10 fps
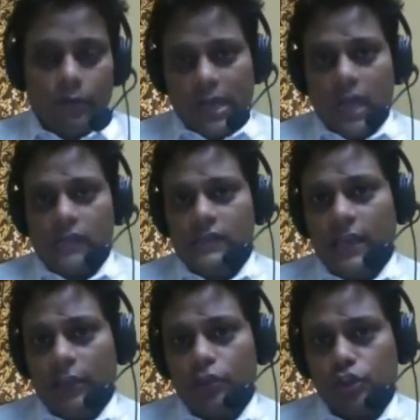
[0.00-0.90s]
Well,
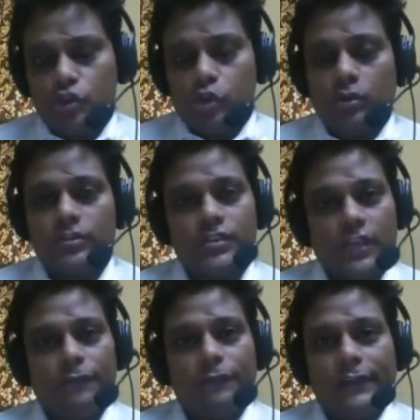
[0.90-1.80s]
castling ensures
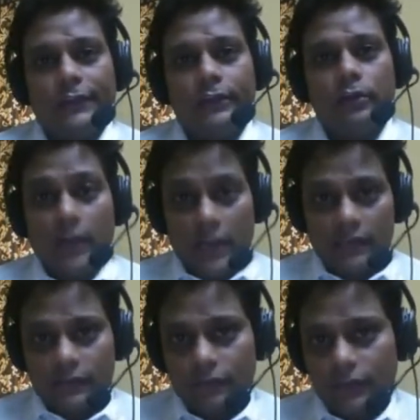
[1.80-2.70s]
safety
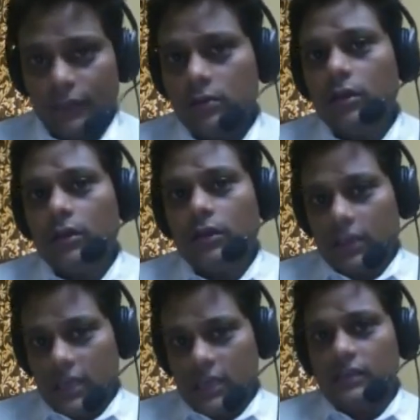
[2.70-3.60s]
relatively. The
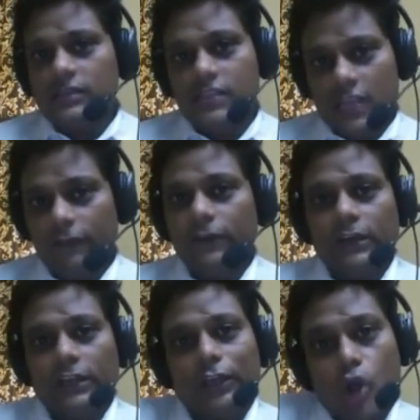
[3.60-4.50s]
king is
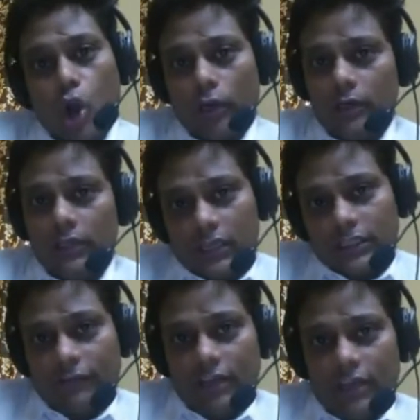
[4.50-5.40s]
safer in the corner,
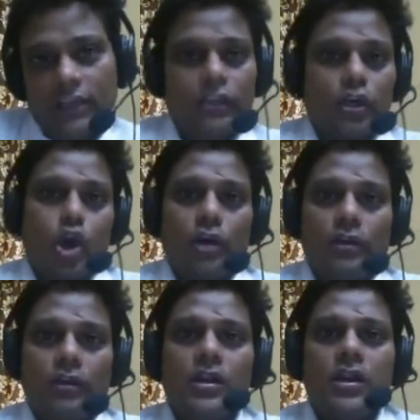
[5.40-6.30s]
tucked away in the
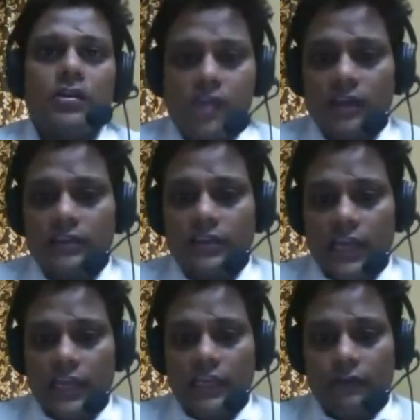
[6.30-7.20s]
corner, rather
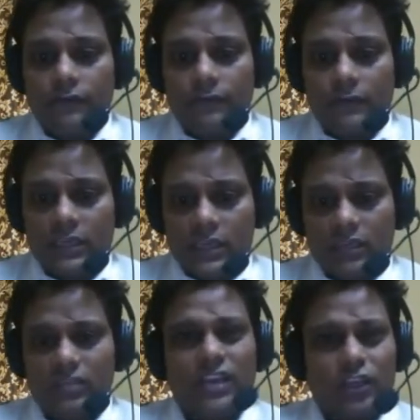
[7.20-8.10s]
than if the
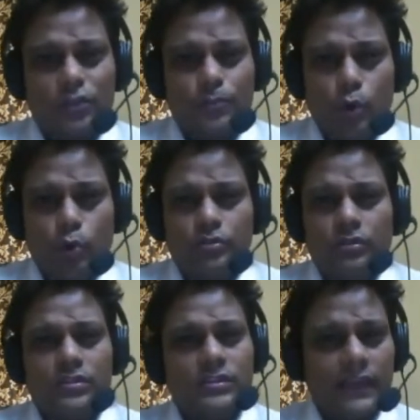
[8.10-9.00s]
king is exposed
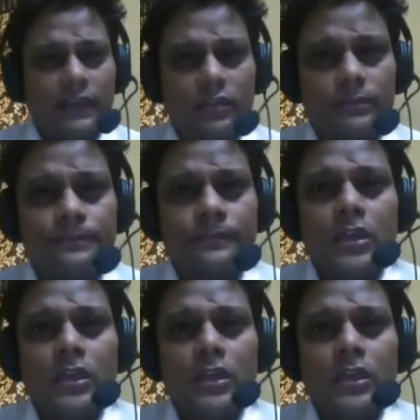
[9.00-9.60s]
the center.